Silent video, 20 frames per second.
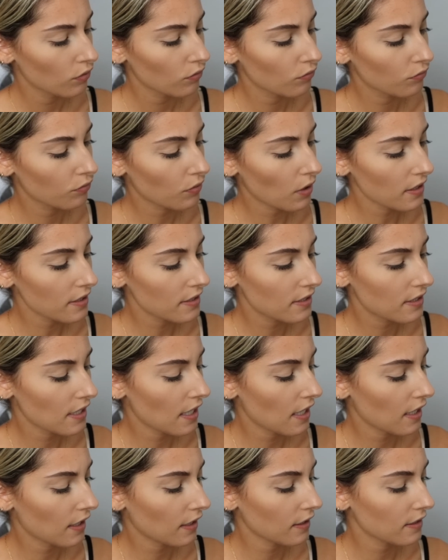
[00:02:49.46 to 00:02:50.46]

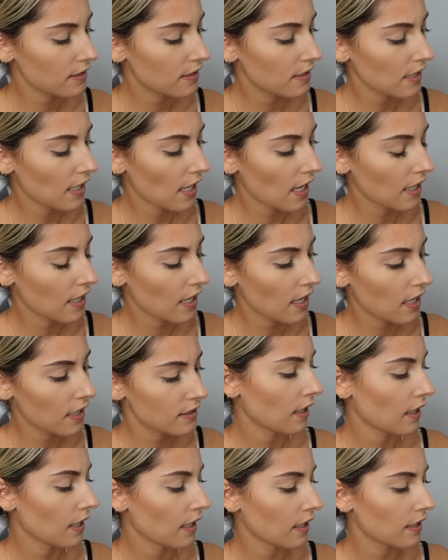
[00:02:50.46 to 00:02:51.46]
rustic, sienna,
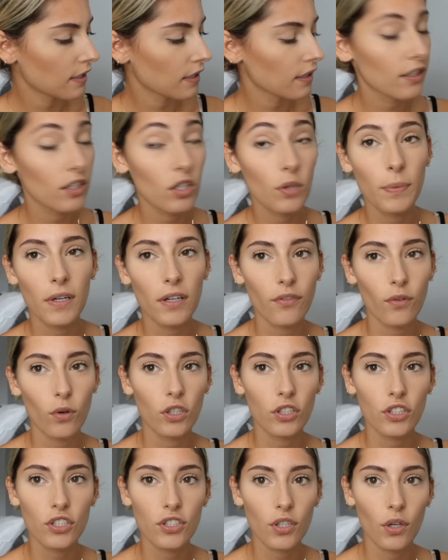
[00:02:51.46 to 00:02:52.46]
and a little bit of
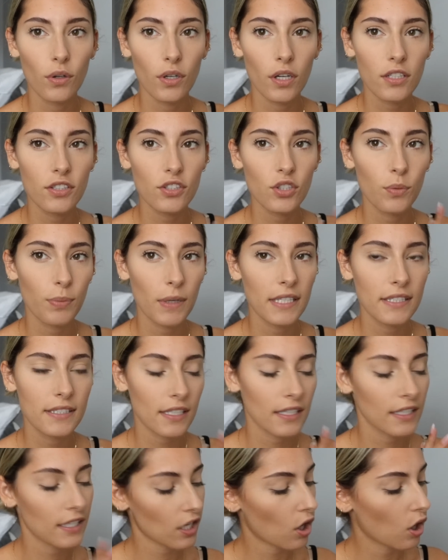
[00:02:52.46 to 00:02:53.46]
orange soda. So
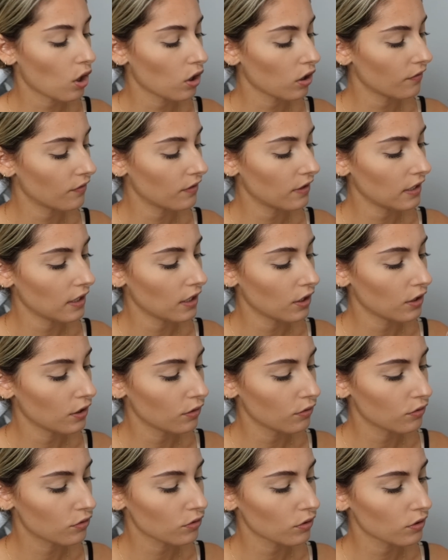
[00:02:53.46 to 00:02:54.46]
basically all of the
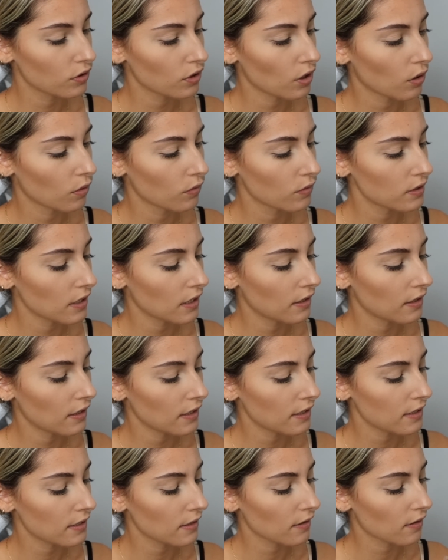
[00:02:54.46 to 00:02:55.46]
neutral tones in
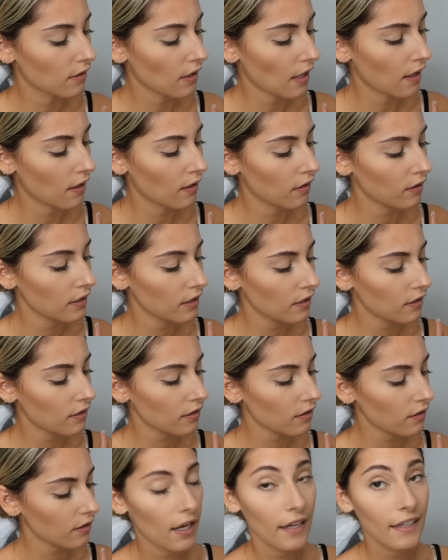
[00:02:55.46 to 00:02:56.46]
this little L
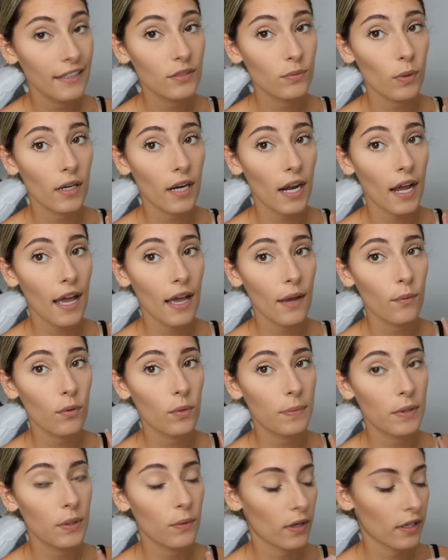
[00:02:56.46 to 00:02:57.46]
here is what I
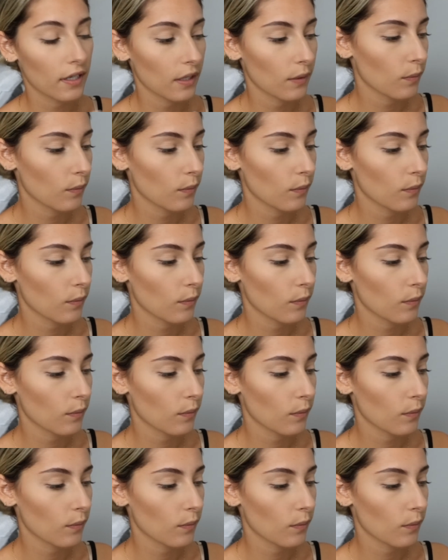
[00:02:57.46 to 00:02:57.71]
will be working